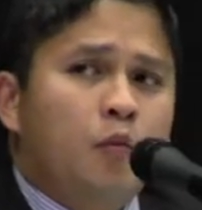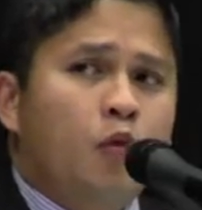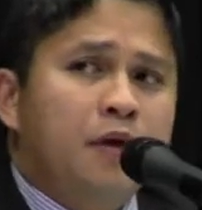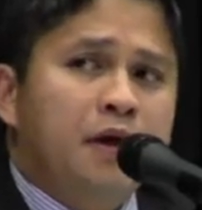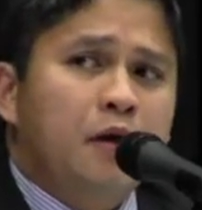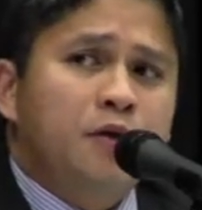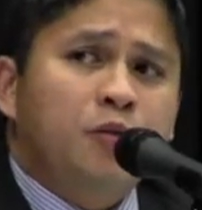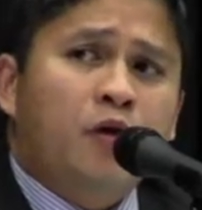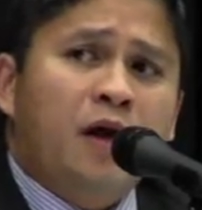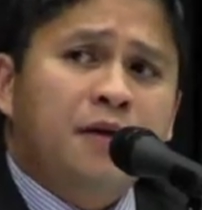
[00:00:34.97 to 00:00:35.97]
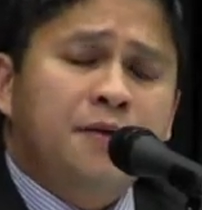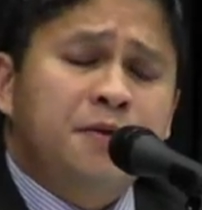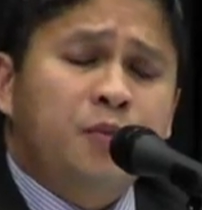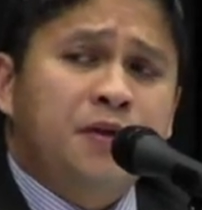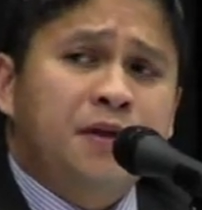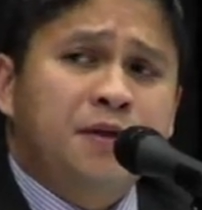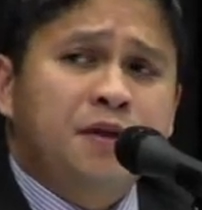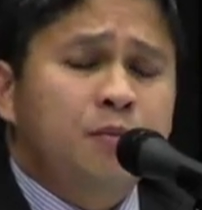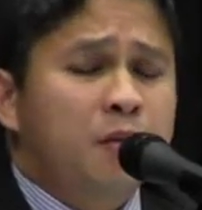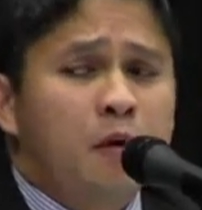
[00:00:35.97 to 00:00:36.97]
working on your practice and
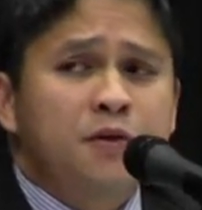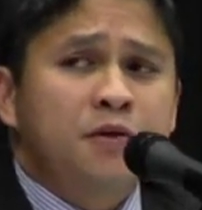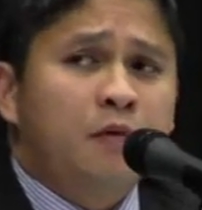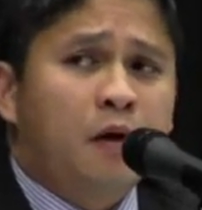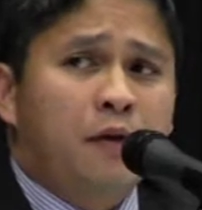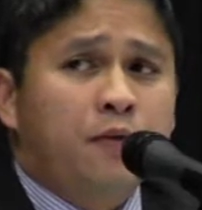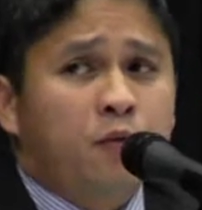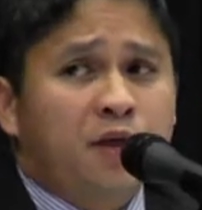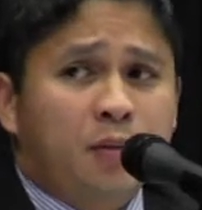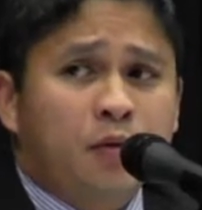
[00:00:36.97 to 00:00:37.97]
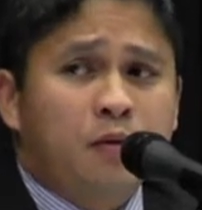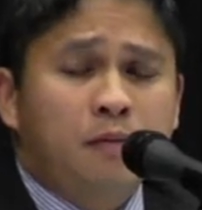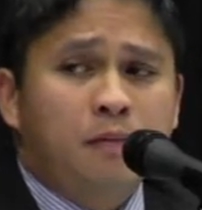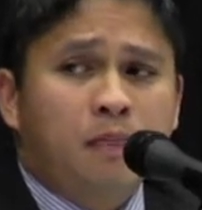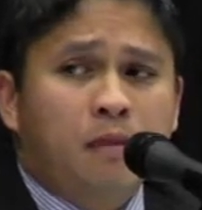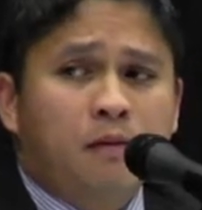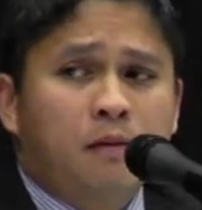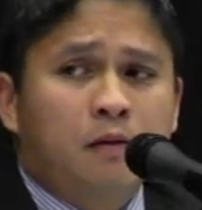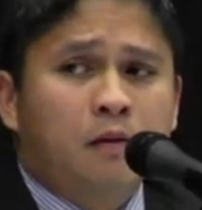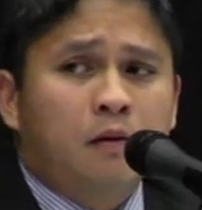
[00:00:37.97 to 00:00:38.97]
procedures, but most of all through people.
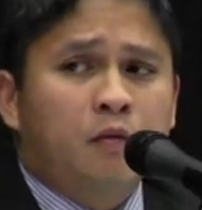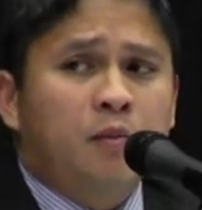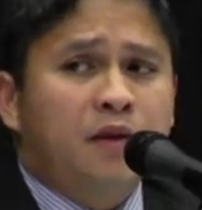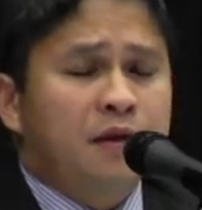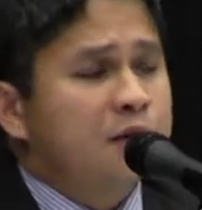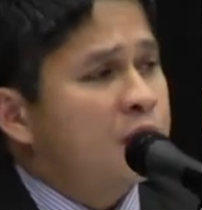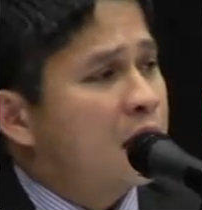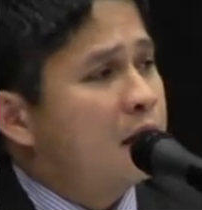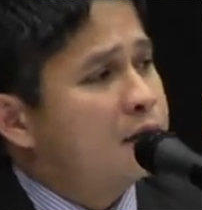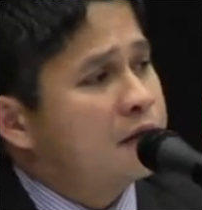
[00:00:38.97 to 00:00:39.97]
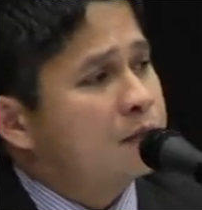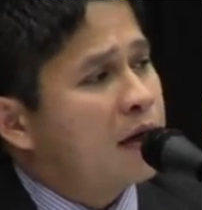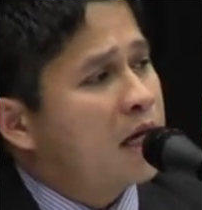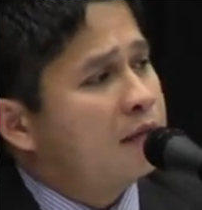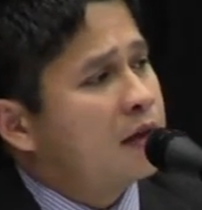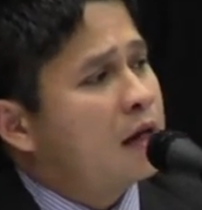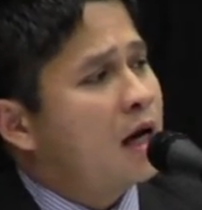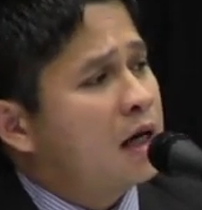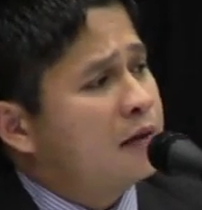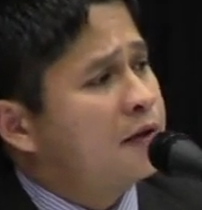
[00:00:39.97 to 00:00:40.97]
We meet these challenges by having a
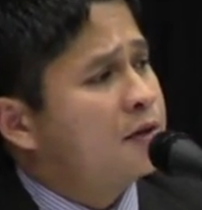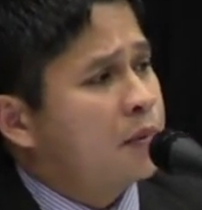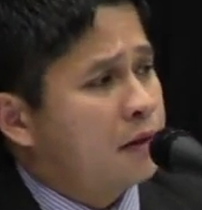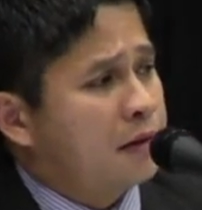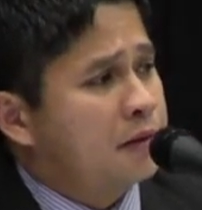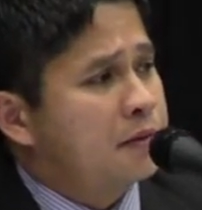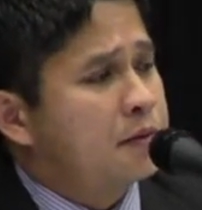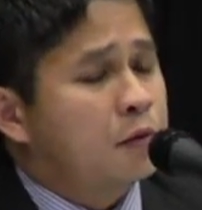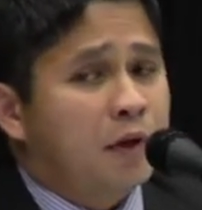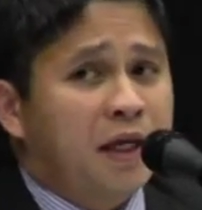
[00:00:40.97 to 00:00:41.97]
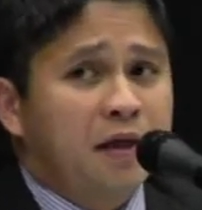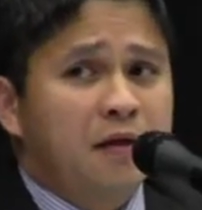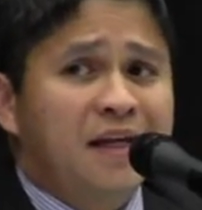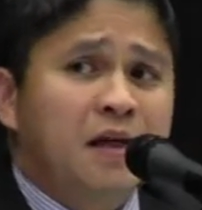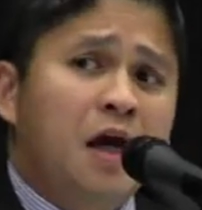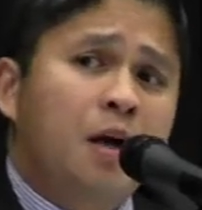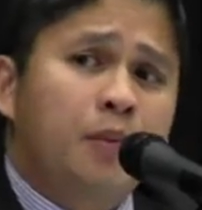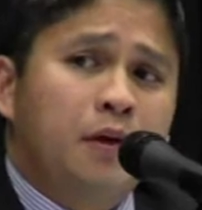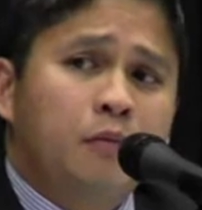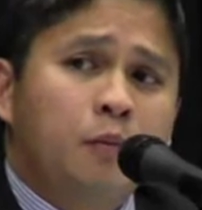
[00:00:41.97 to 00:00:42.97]
highly experienced, trained, and
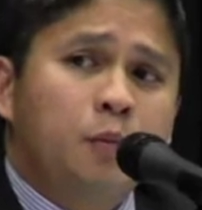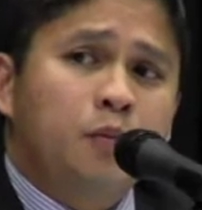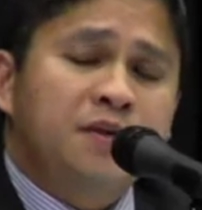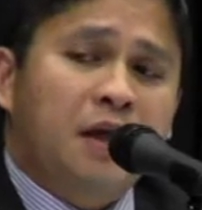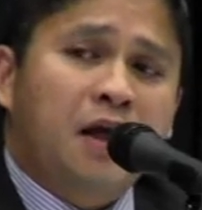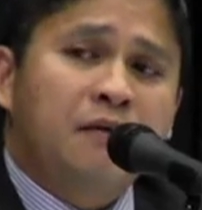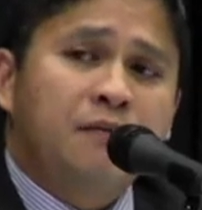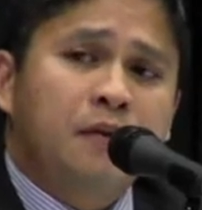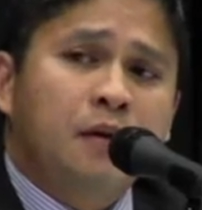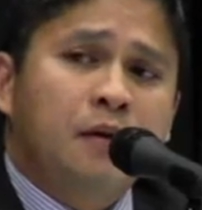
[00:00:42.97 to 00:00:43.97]
competent staff,